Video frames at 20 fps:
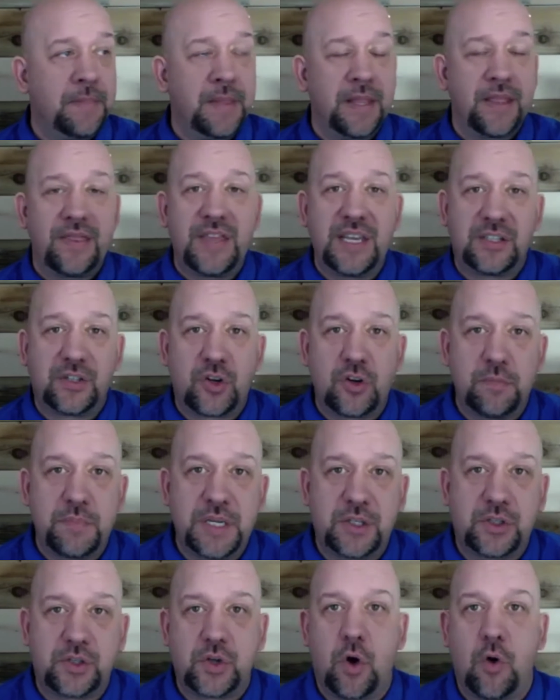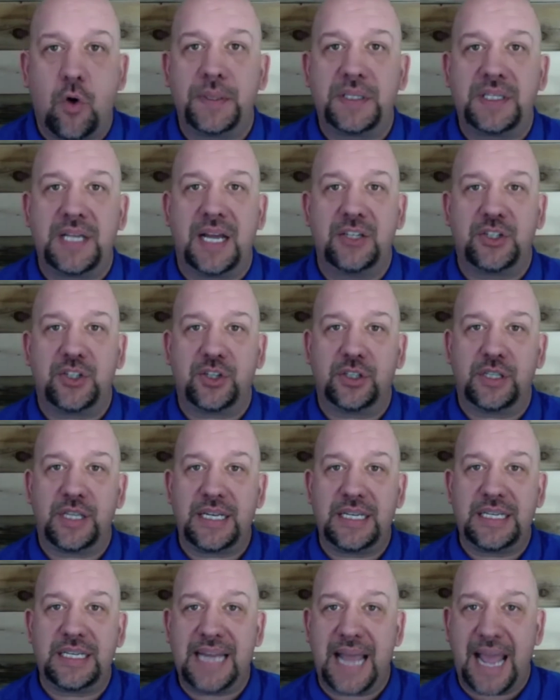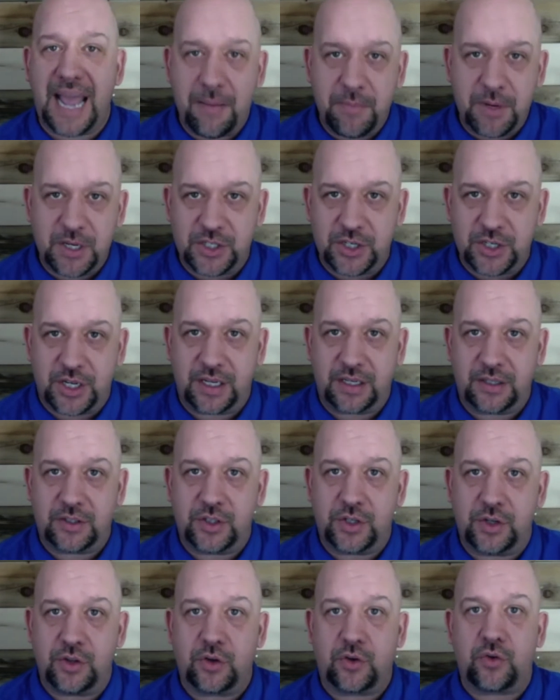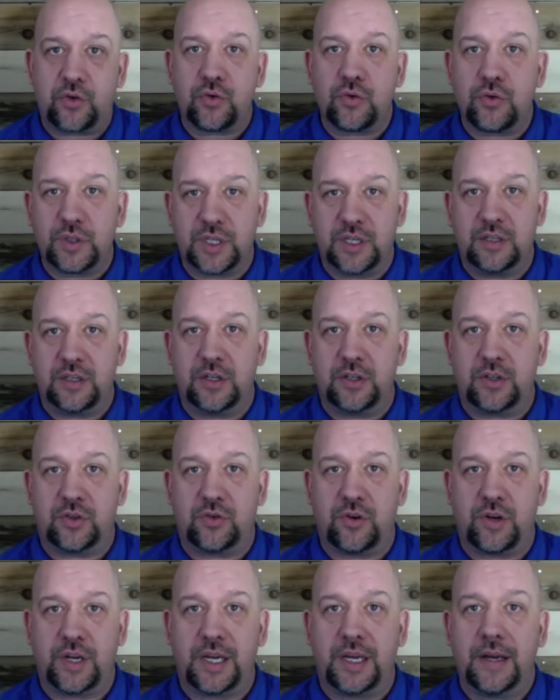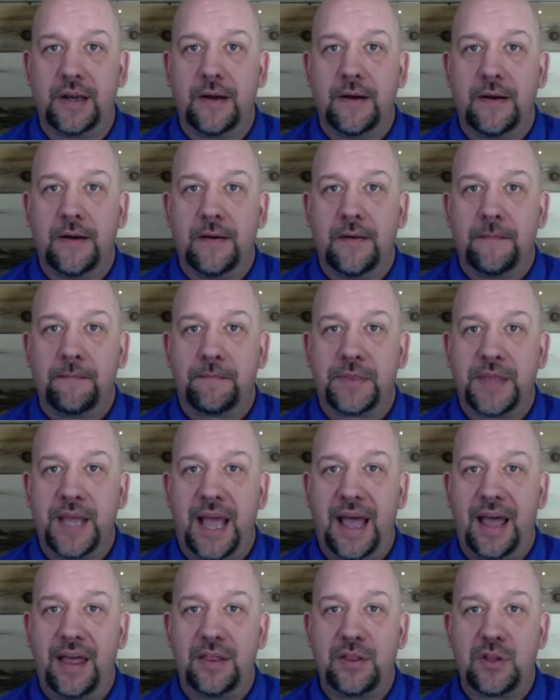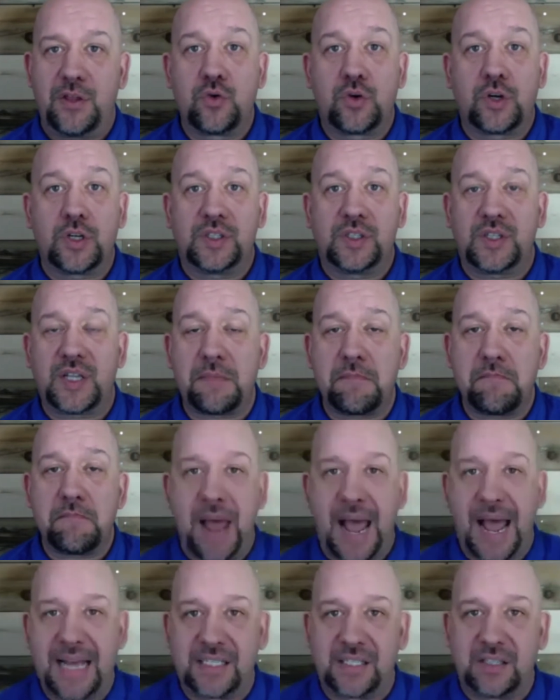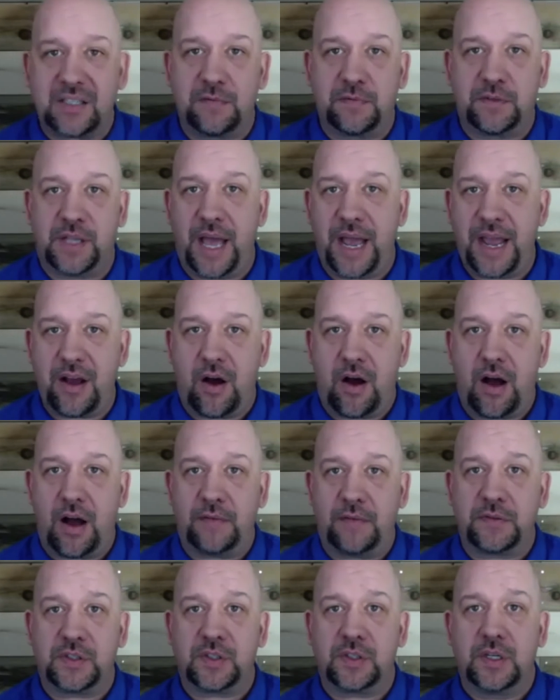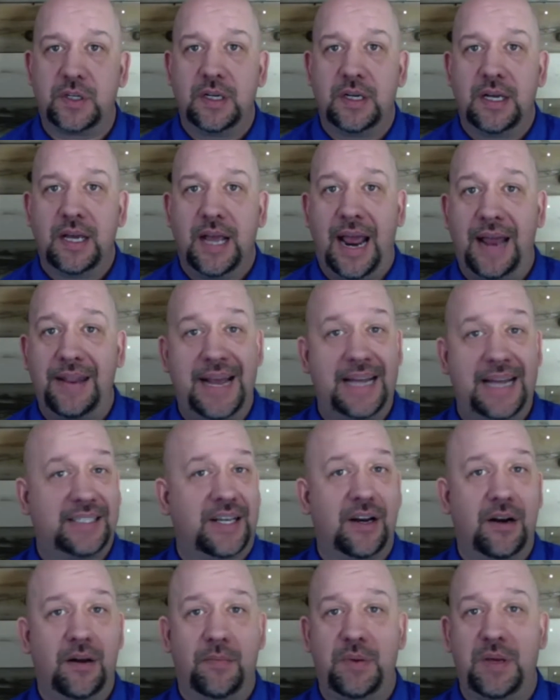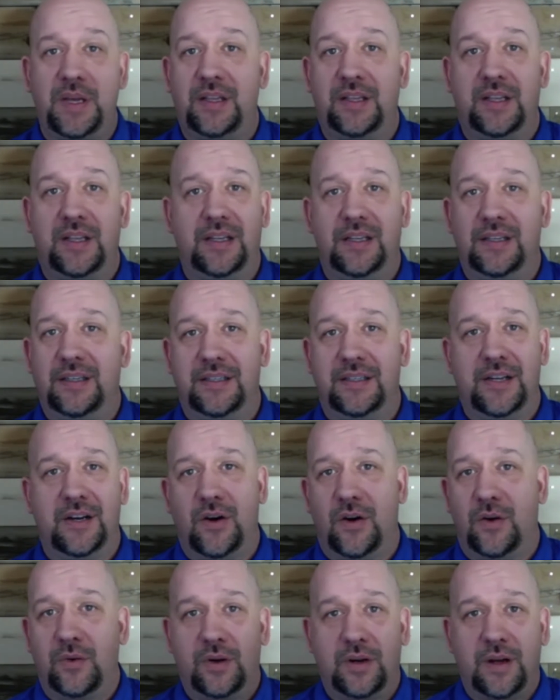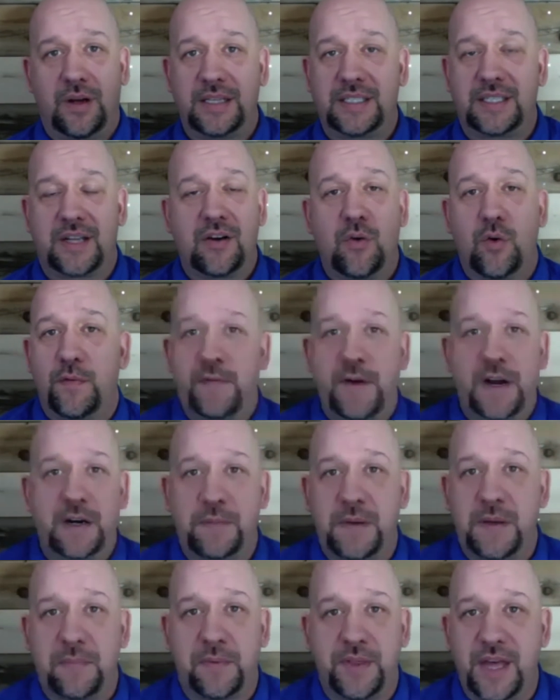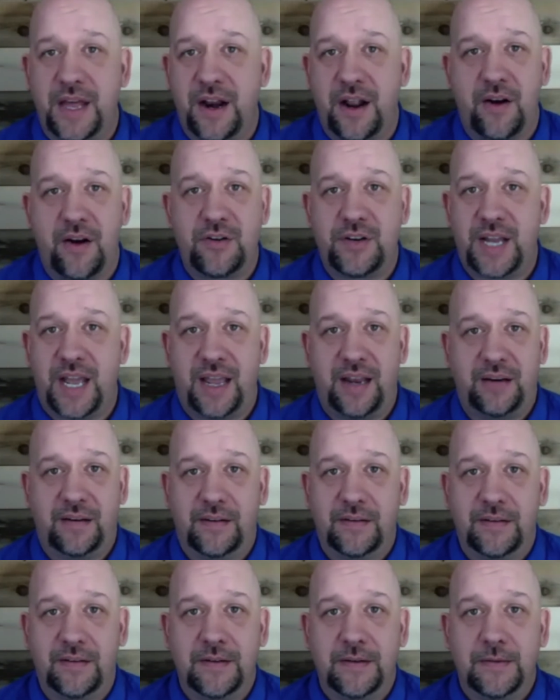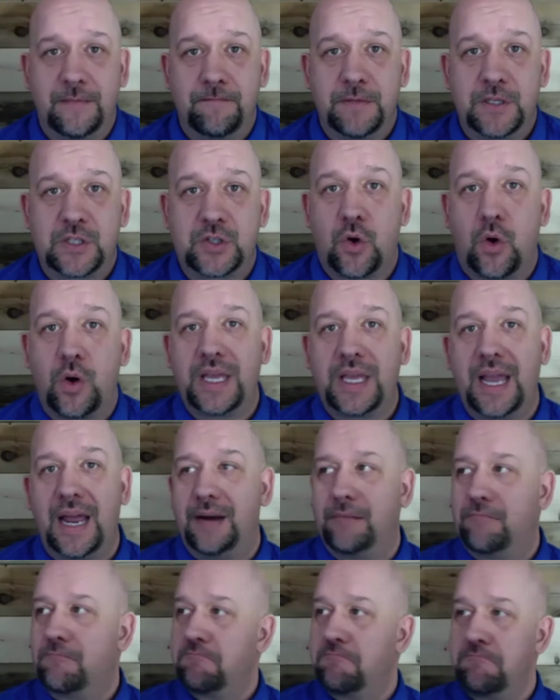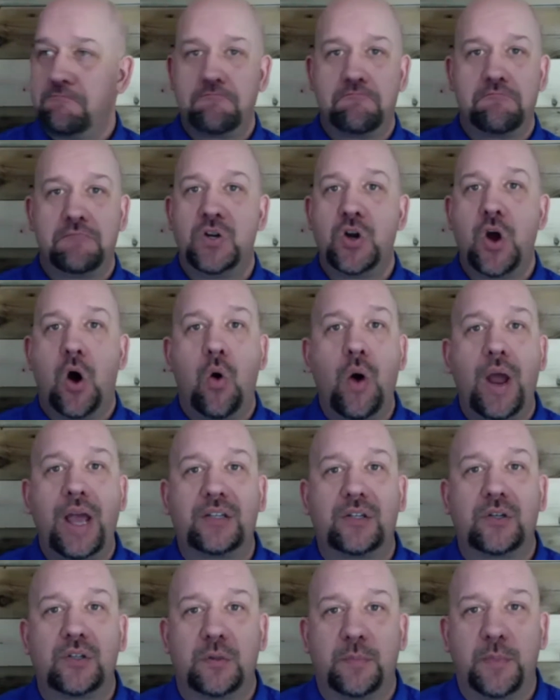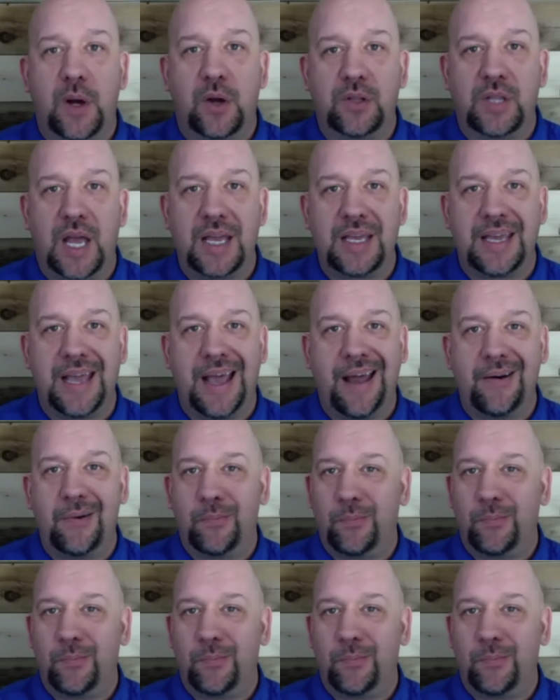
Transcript: This could be so potentially damaging to the cruise industry that you could see massive layoffs, and that's going to be, you know, that's going to affect people that entertain. So again, no answers about that yet.